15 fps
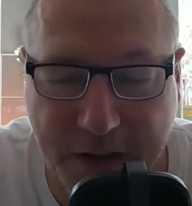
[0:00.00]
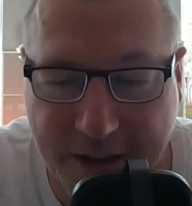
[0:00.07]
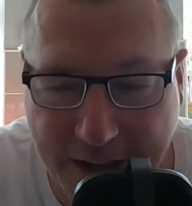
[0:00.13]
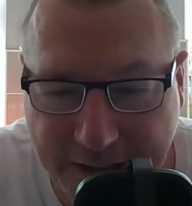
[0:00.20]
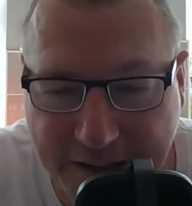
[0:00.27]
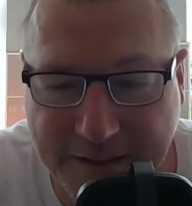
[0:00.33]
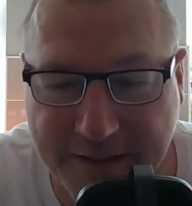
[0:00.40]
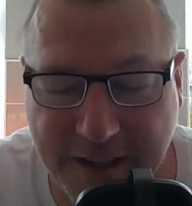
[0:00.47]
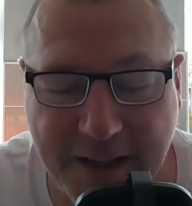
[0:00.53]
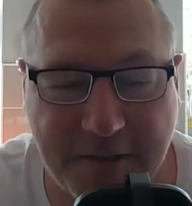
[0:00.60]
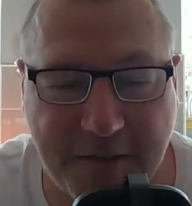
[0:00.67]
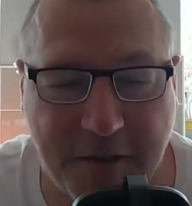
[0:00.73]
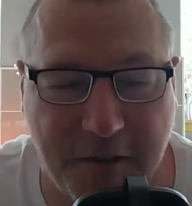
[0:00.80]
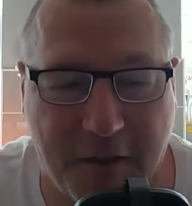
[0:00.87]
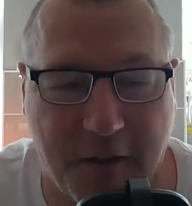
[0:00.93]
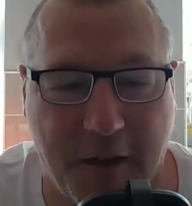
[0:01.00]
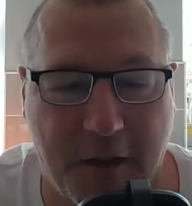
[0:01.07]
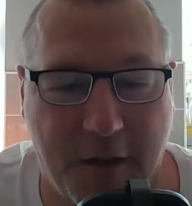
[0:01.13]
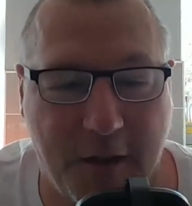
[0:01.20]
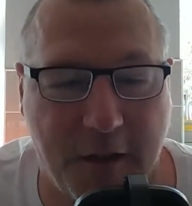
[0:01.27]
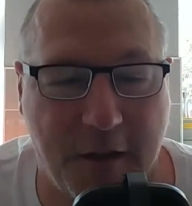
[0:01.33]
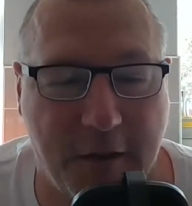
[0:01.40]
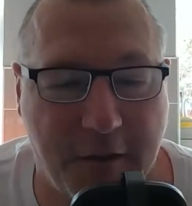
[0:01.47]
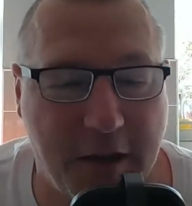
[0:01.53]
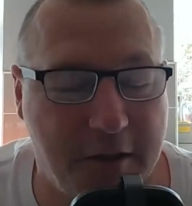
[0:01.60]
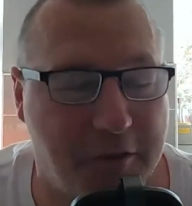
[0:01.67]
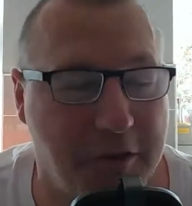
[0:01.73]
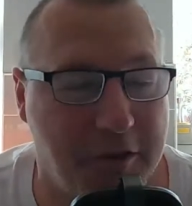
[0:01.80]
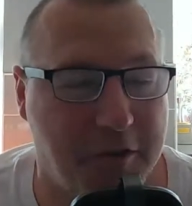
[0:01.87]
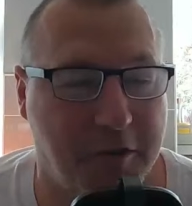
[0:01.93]
Last season, they
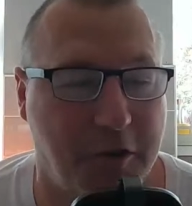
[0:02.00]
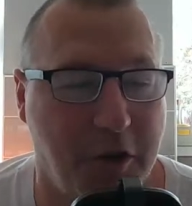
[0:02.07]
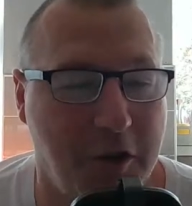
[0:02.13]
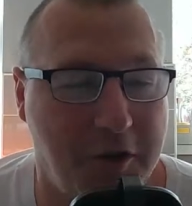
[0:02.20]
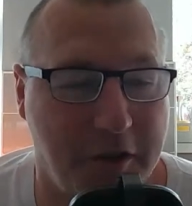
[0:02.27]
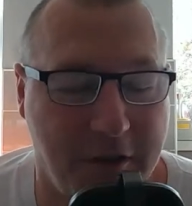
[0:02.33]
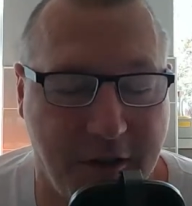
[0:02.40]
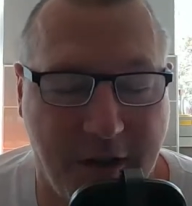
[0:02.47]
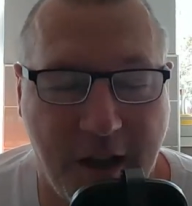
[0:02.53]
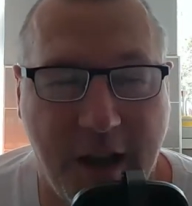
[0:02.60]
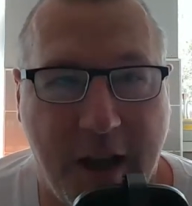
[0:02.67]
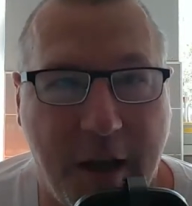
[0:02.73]
just couldn't.